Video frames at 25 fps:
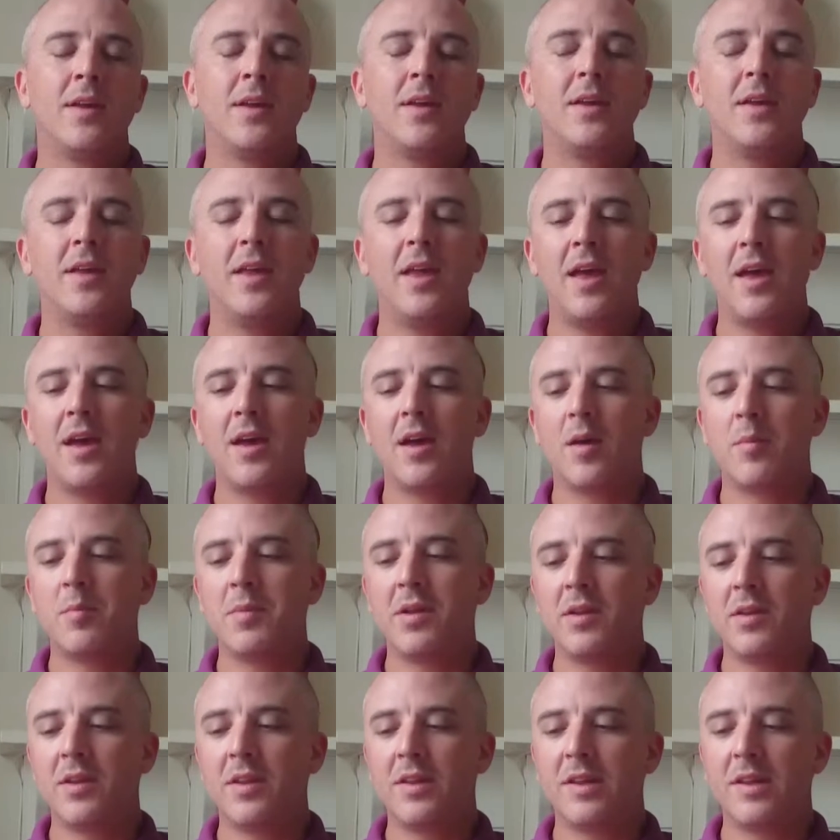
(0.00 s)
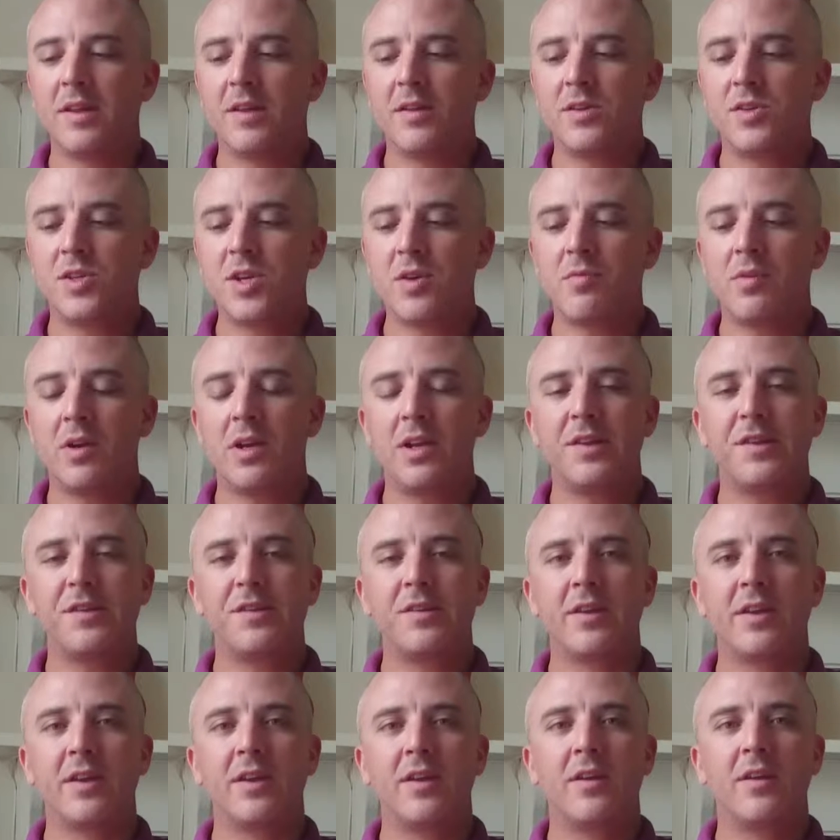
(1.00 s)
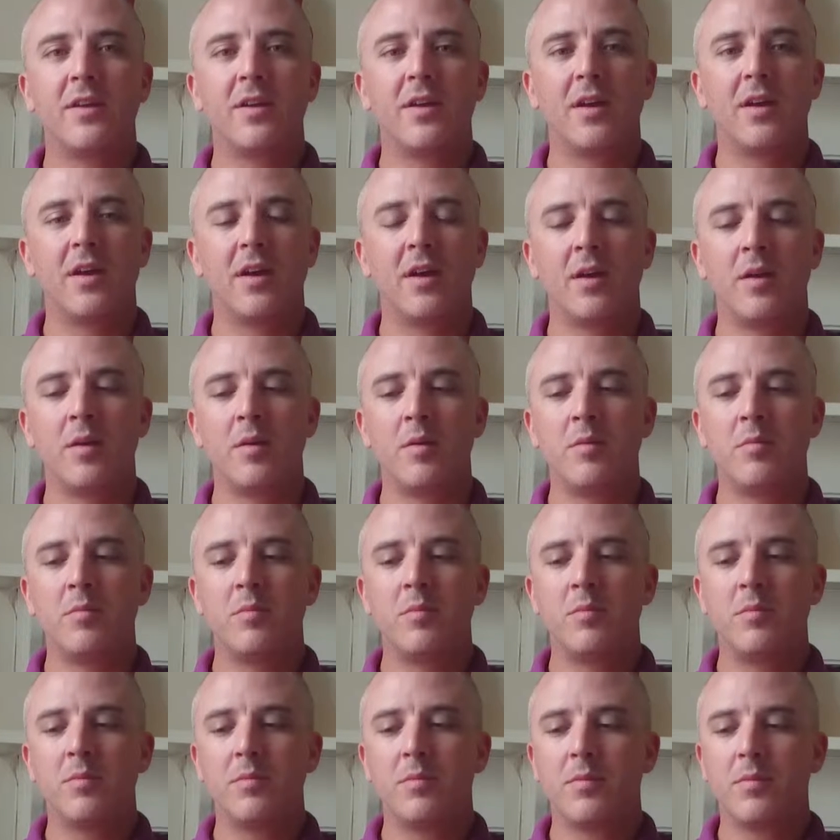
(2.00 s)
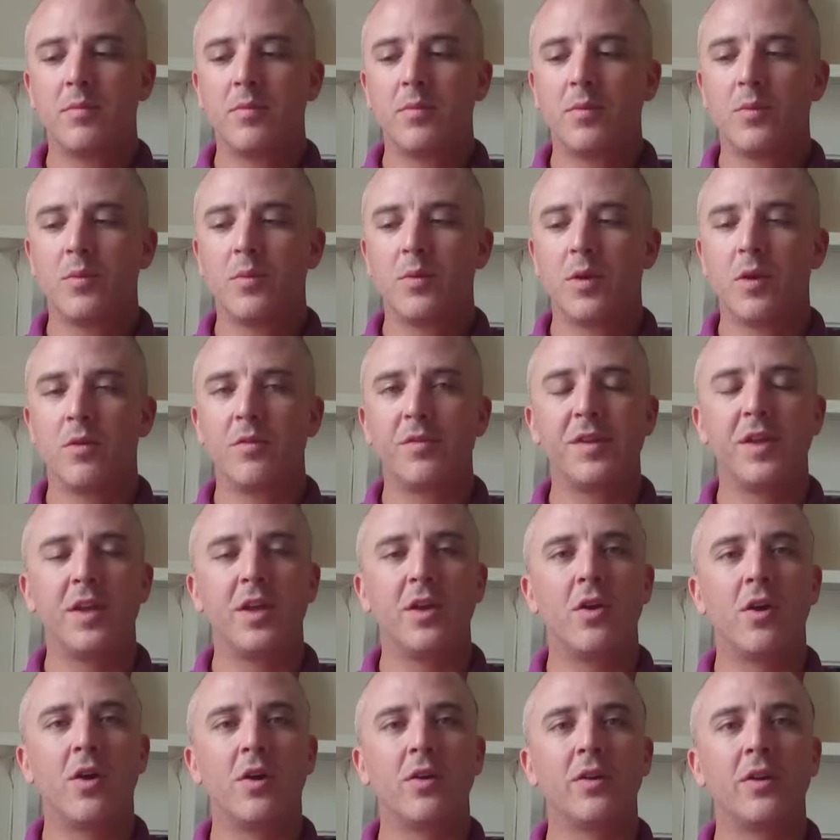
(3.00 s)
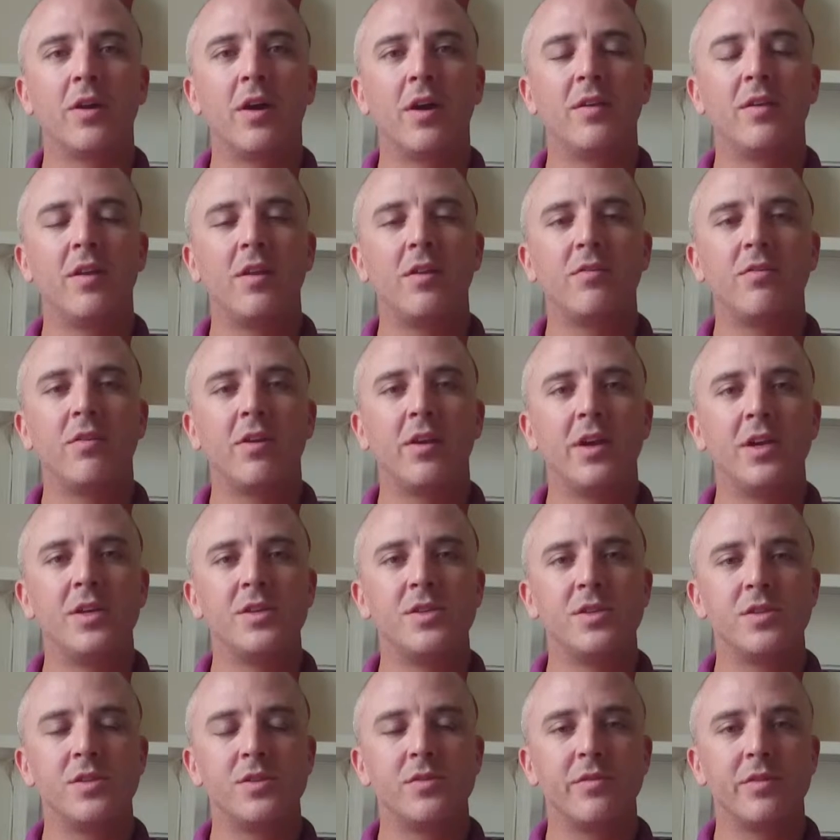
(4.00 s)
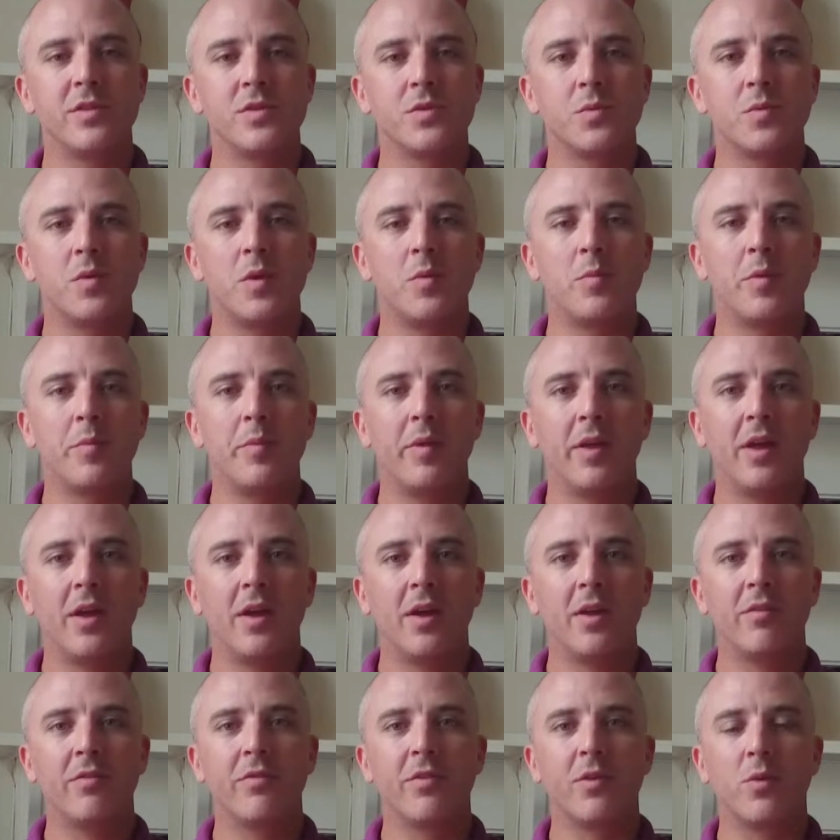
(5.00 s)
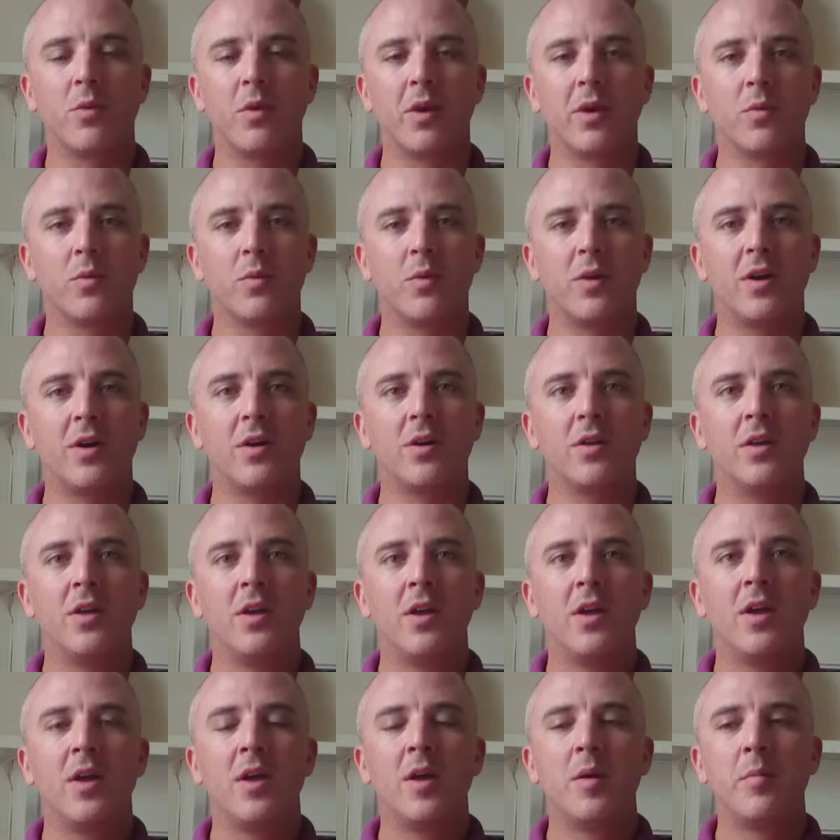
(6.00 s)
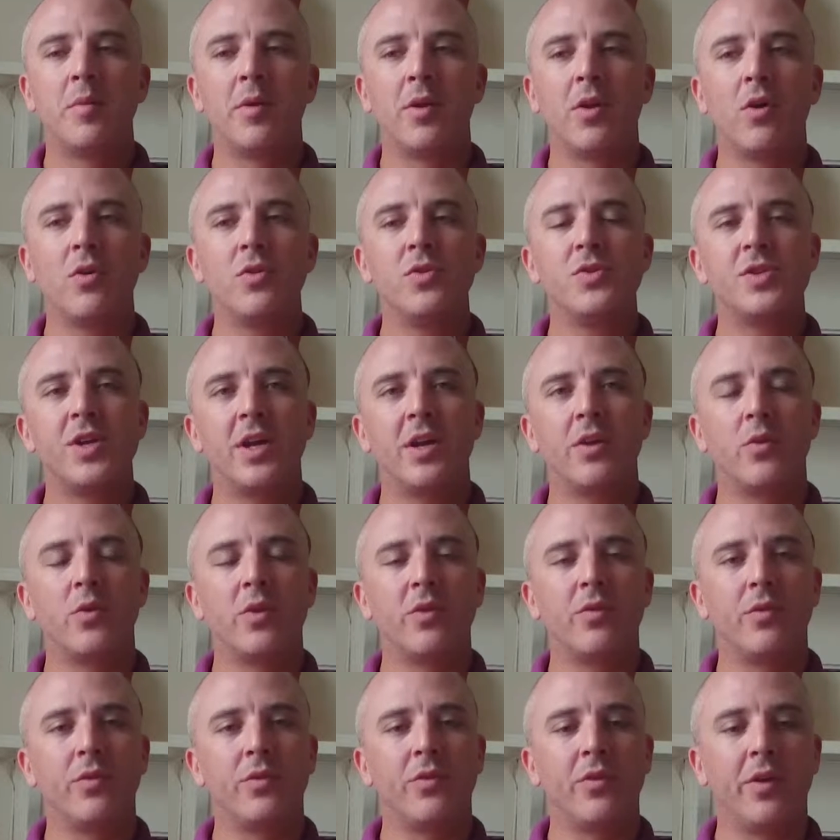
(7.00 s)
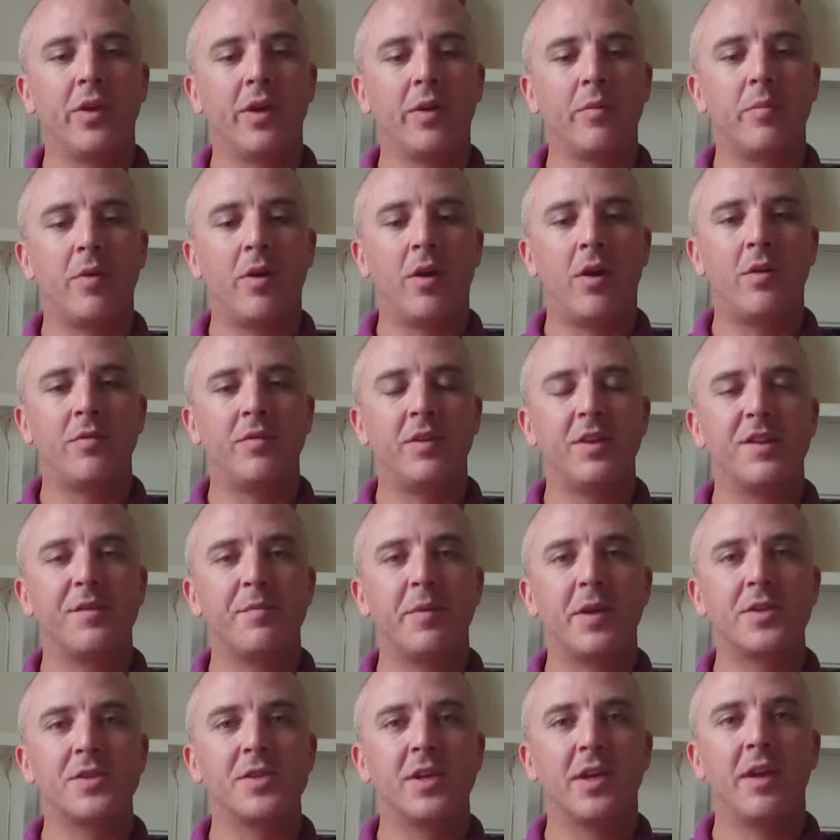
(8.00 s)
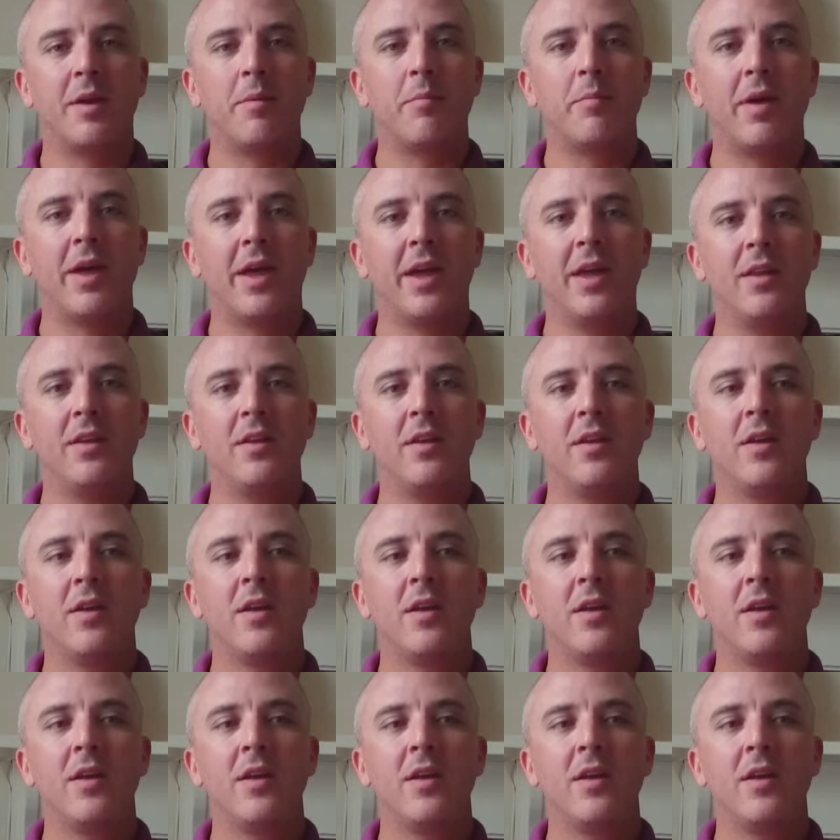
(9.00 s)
Yeah, I mean, generalistic. Obviously, you can't identify each individual one. We'll be here for quite a while. But on general, if we're doing part of an inspection campaign,